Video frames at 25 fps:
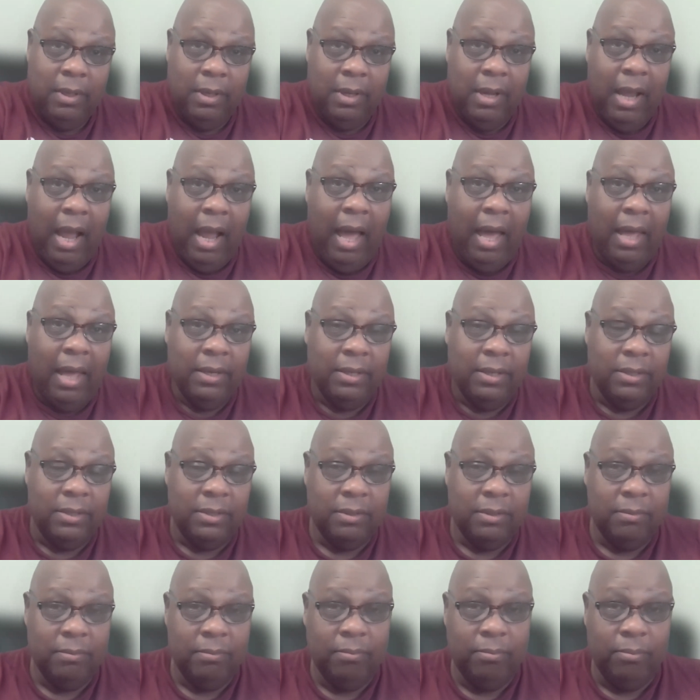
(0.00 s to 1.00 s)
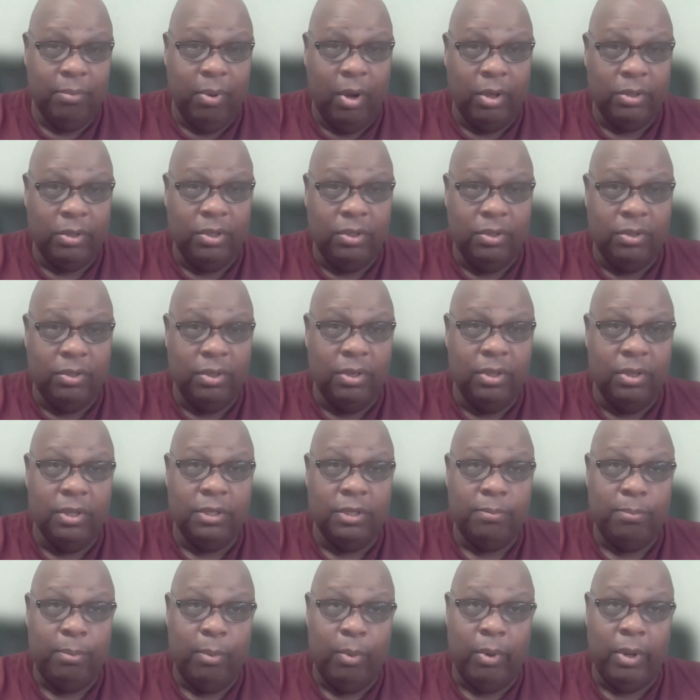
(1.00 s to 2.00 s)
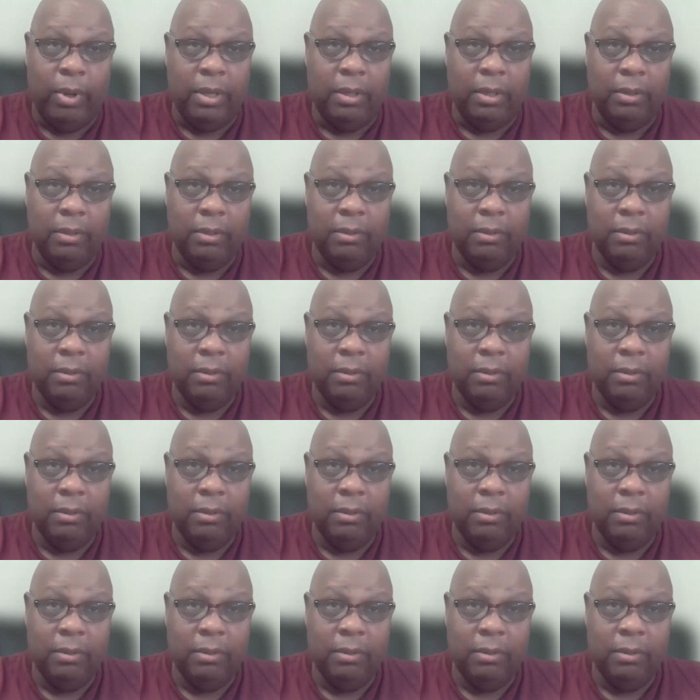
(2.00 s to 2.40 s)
God has brought you to this point.